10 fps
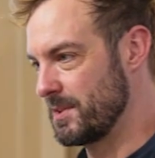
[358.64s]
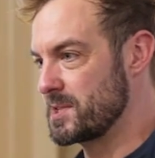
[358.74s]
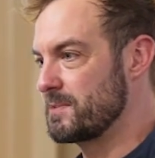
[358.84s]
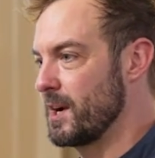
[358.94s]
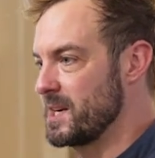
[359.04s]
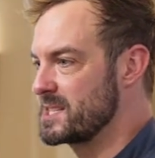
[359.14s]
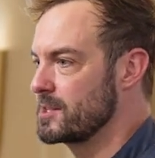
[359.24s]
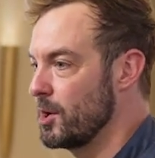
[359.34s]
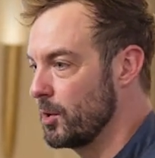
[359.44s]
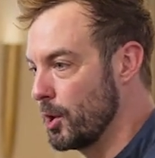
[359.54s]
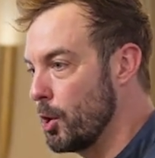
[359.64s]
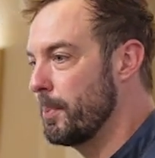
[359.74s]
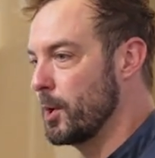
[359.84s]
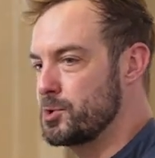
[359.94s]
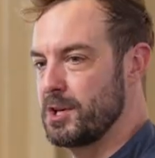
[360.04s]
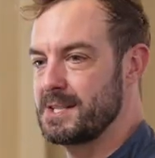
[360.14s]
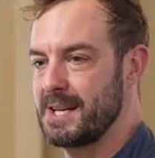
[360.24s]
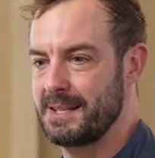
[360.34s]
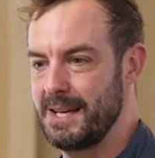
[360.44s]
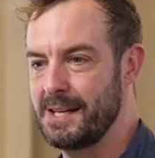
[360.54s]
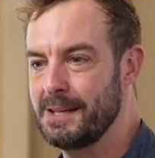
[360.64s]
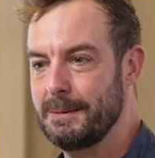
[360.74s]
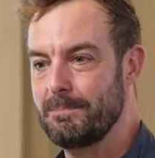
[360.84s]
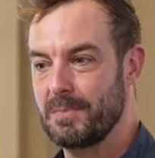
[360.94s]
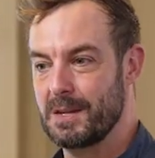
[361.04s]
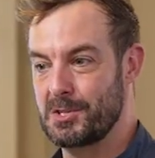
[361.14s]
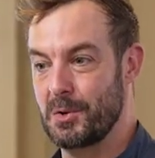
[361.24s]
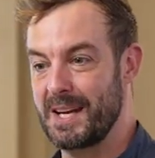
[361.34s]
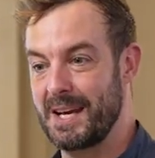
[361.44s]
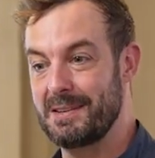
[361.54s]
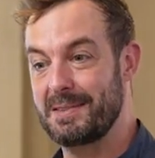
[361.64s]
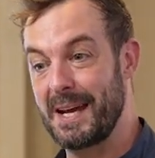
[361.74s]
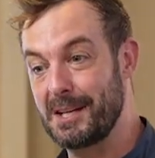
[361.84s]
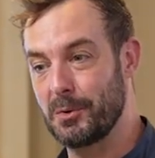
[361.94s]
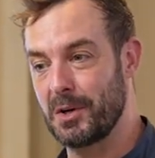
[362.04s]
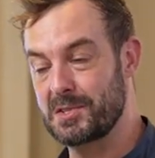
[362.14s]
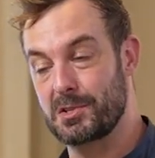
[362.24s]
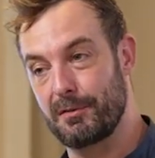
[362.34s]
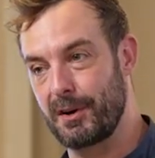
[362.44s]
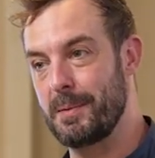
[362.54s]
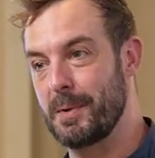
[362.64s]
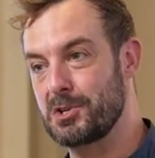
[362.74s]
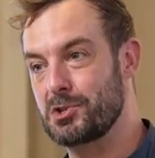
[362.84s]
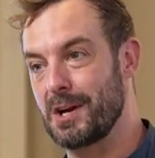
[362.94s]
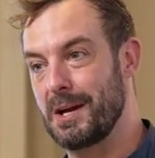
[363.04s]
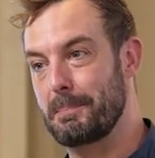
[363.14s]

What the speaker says: of this very slow, low poaching technique. So again, thank you all so very much. I